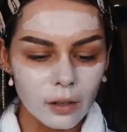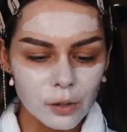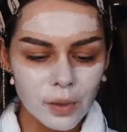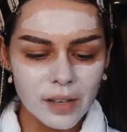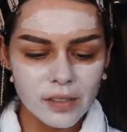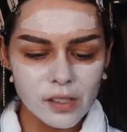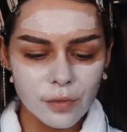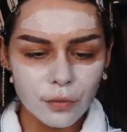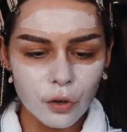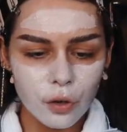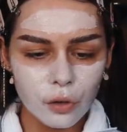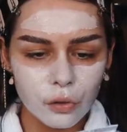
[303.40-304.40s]
long do I leave this on
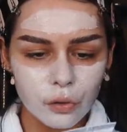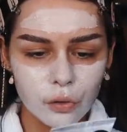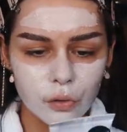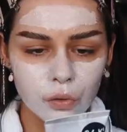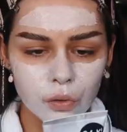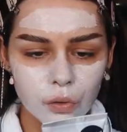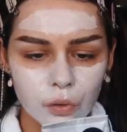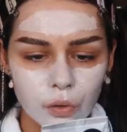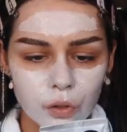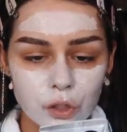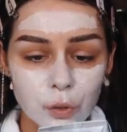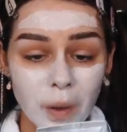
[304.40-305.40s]
for?
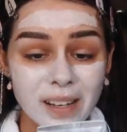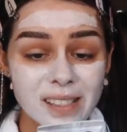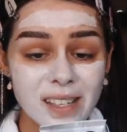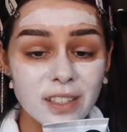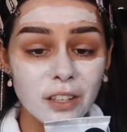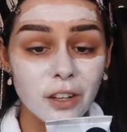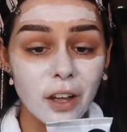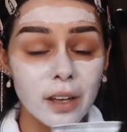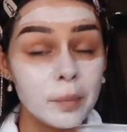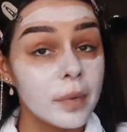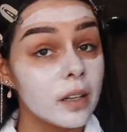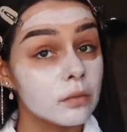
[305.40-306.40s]
20 to 30
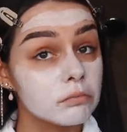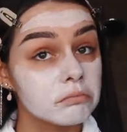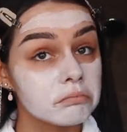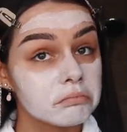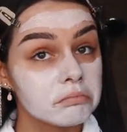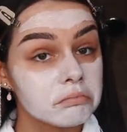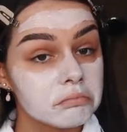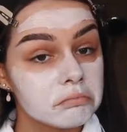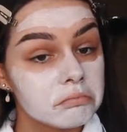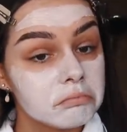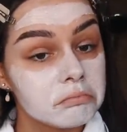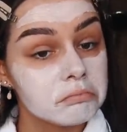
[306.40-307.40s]
minutes.
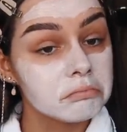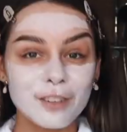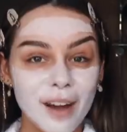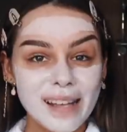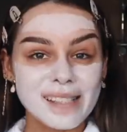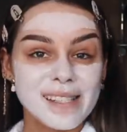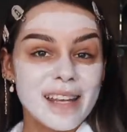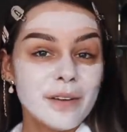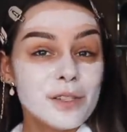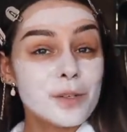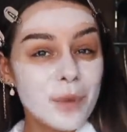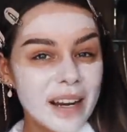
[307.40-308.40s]
Right, see
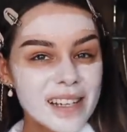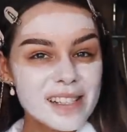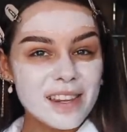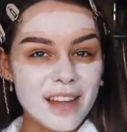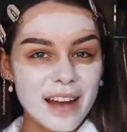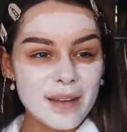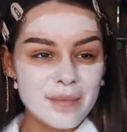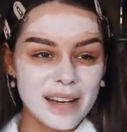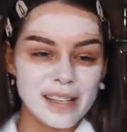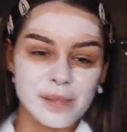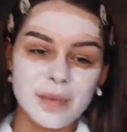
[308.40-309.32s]
you in 20 to 30 minutes,